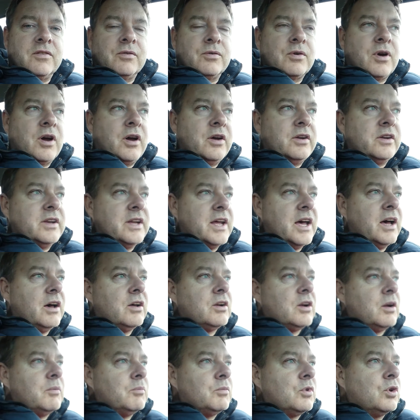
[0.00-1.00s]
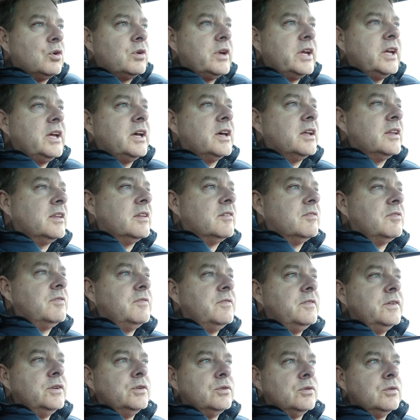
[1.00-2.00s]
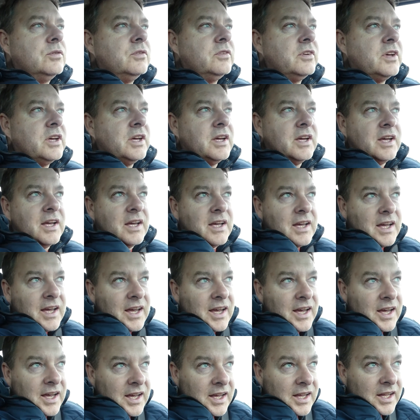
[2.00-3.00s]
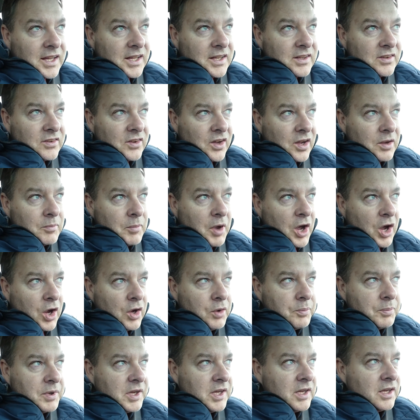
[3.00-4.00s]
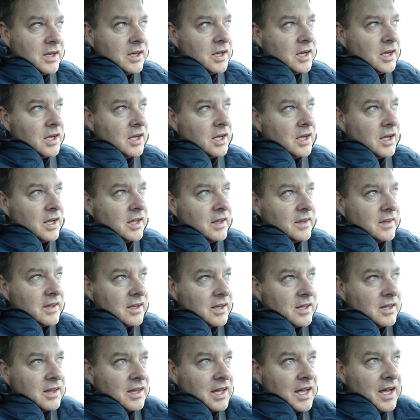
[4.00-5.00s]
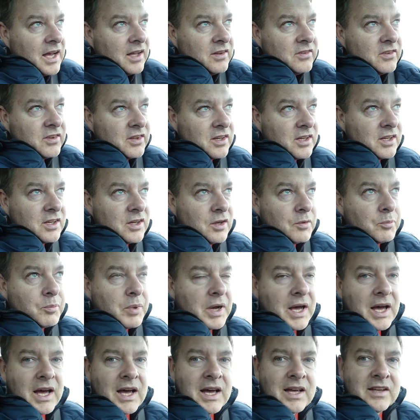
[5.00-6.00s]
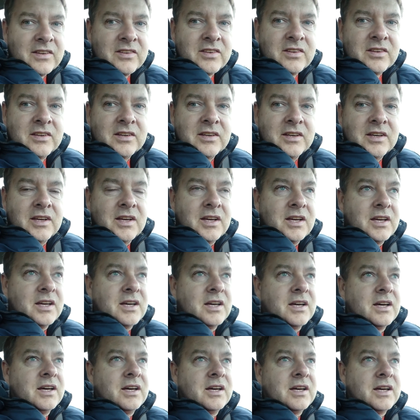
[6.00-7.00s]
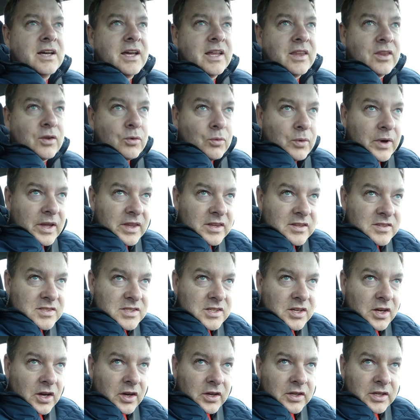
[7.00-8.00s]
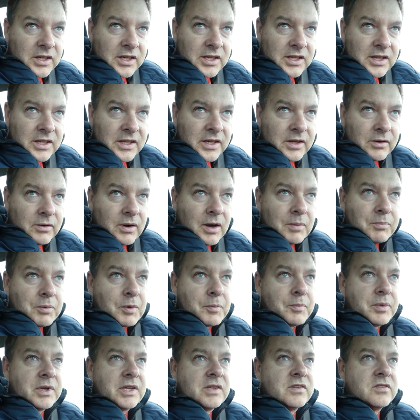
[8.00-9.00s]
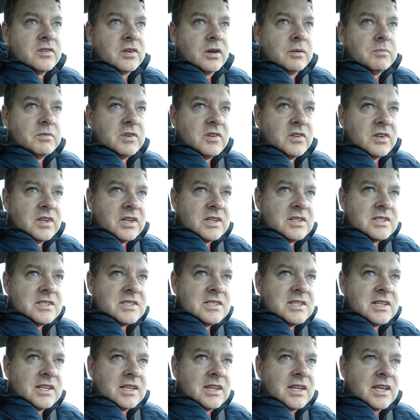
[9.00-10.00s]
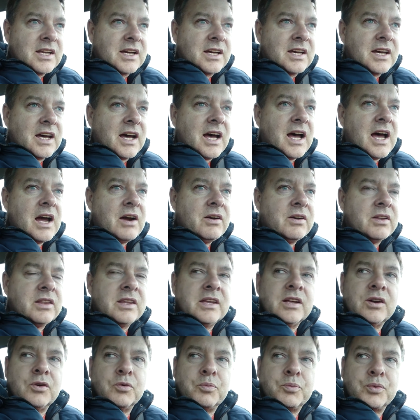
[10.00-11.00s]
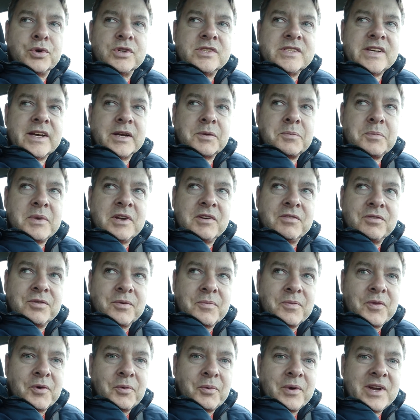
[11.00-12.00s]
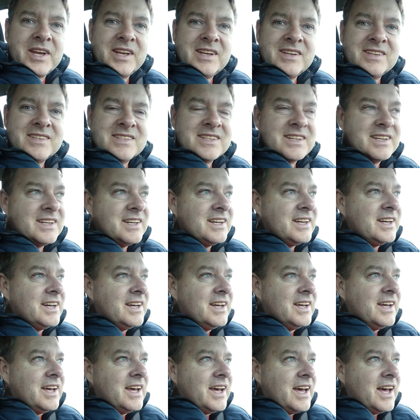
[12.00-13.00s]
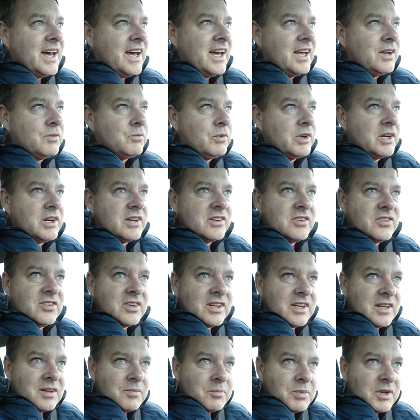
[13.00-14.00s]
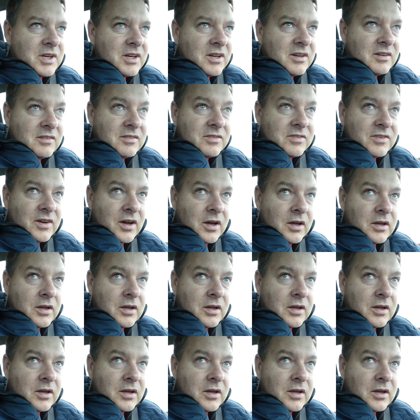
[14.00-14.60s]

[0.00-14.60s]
road now and I'm looking at the field, and I'm hoping the clouds are going to part and the weather's going to clear up a bit. So I'm just going to sit in the car and that'll protect me from the wind. And when I see a bit of,